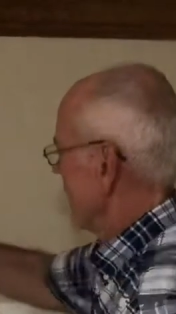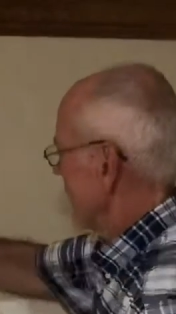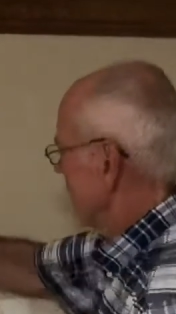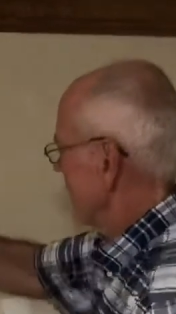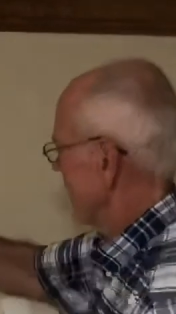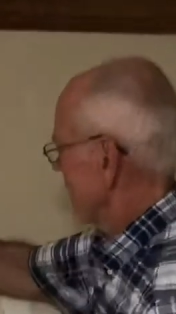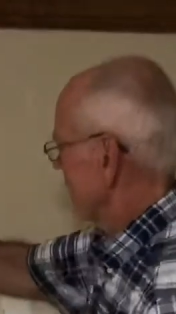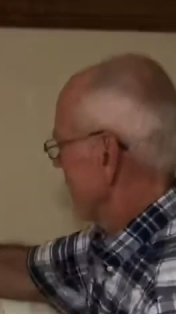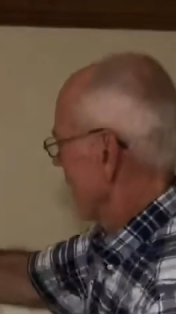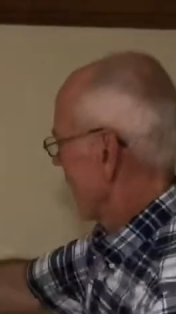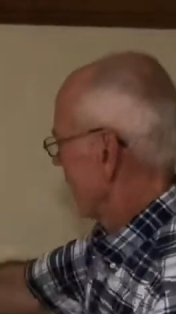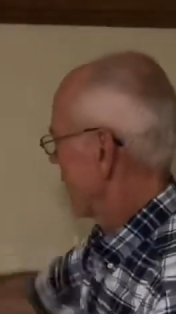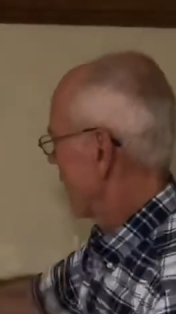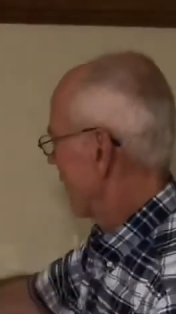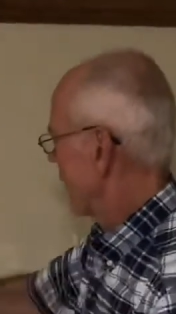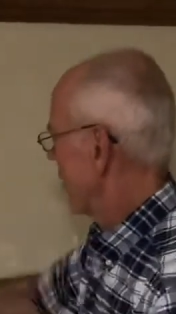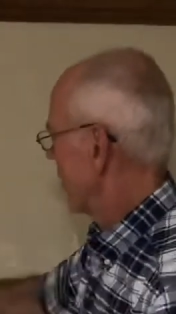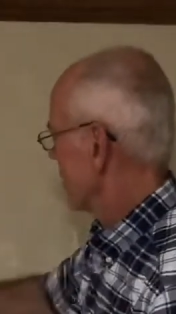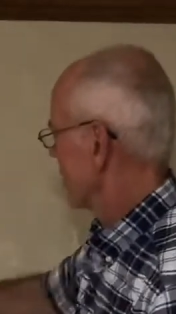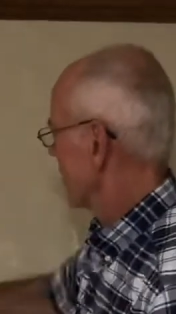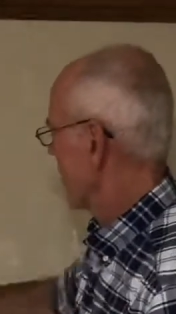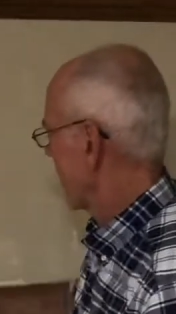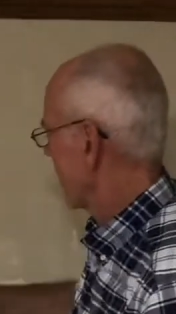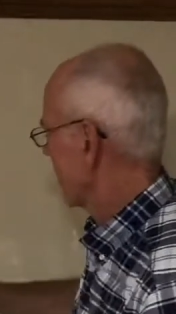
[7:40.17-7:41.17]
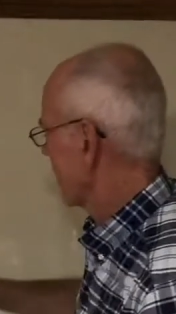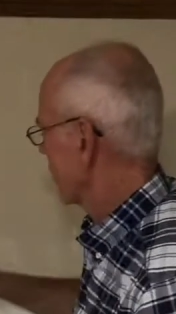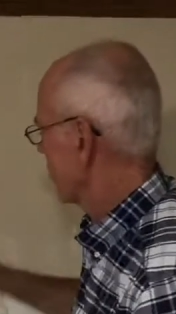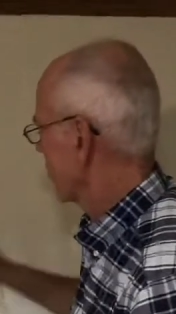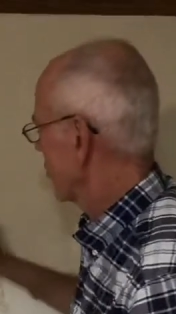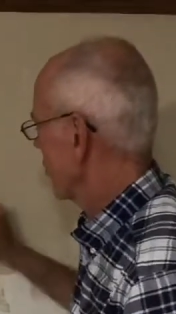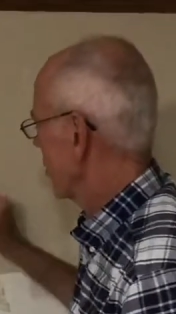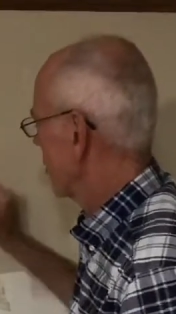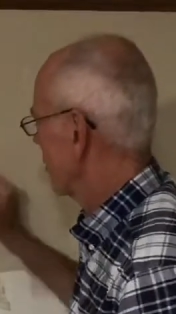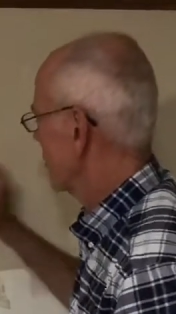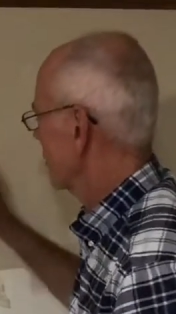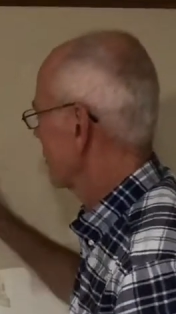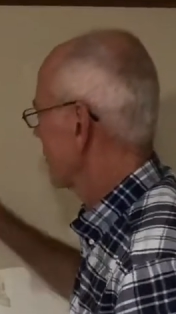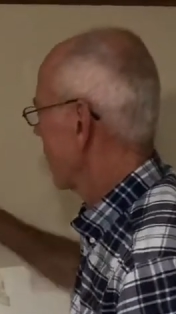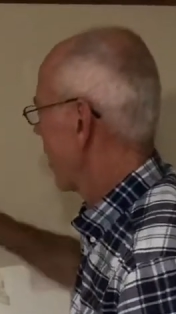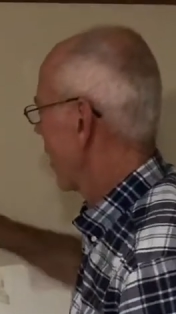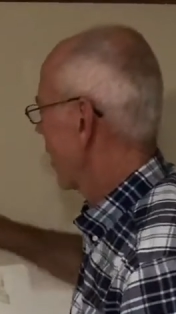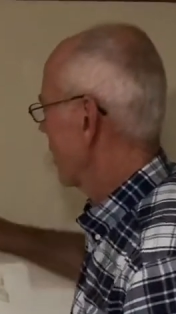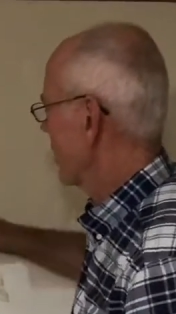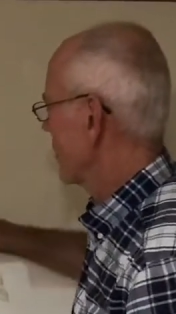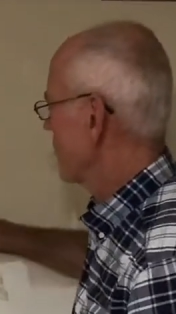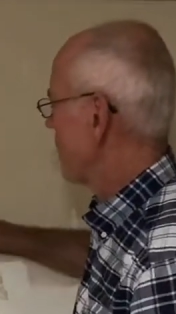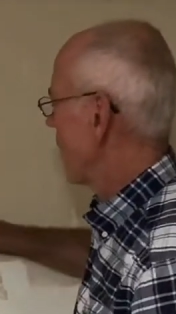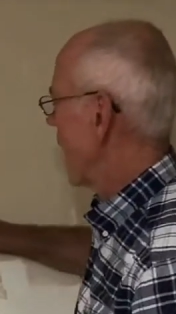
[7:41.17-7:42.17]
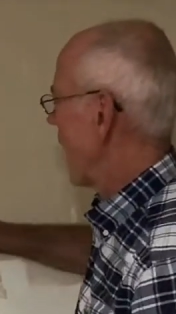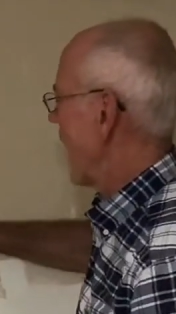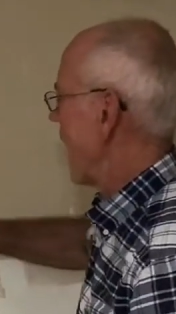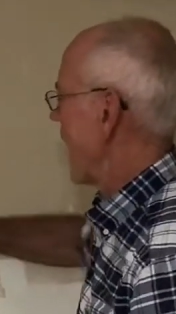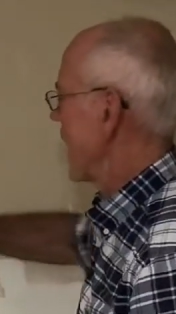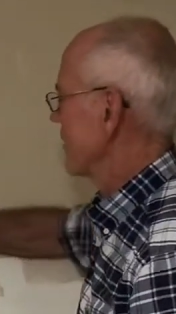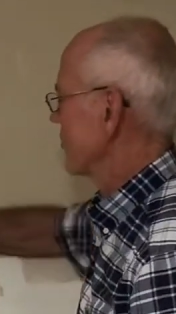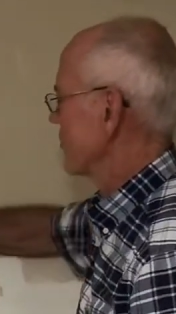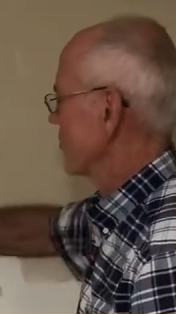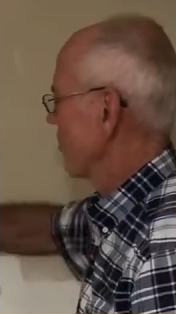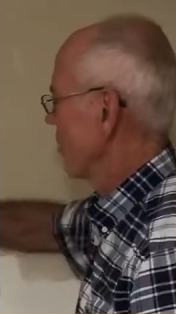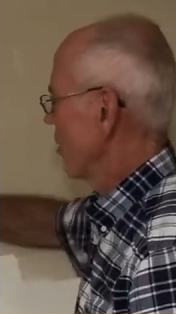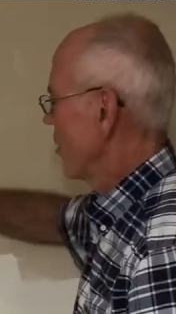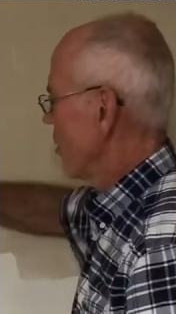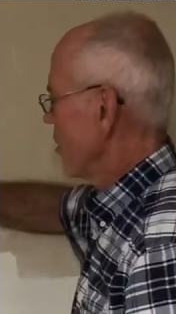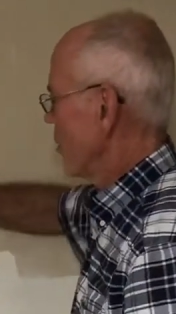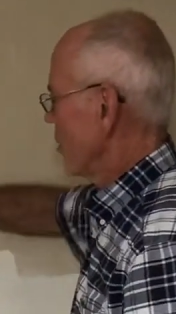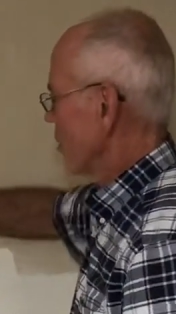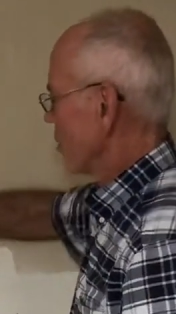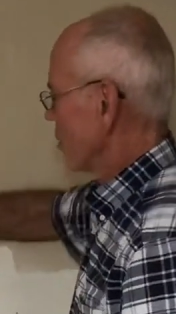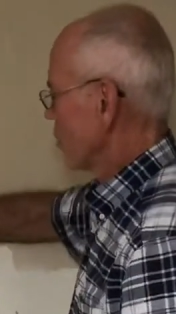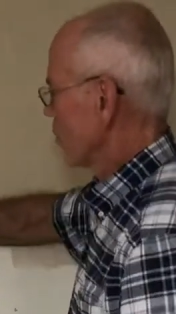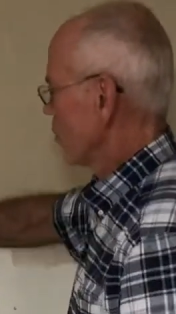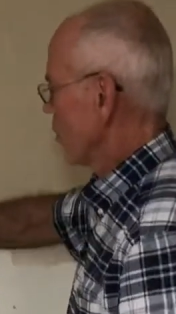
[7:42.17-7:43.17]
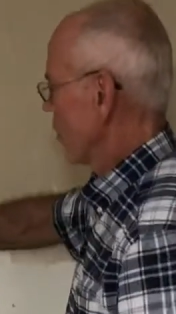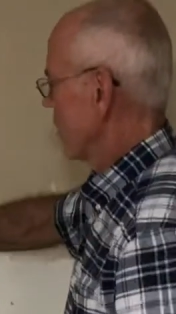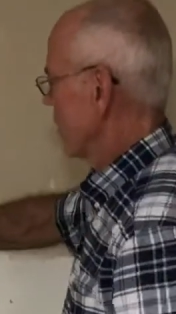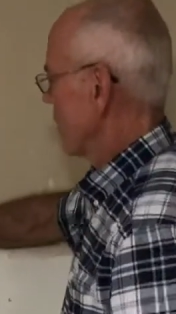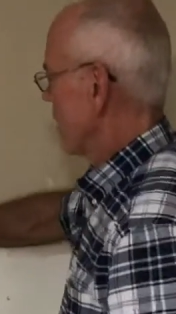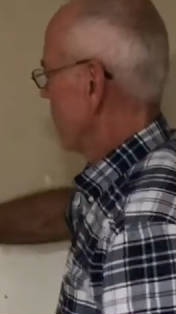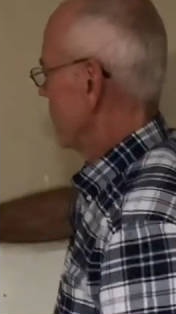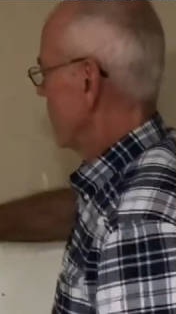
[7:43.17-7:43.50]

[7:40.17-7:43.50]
now there you got a good solid patch, wood on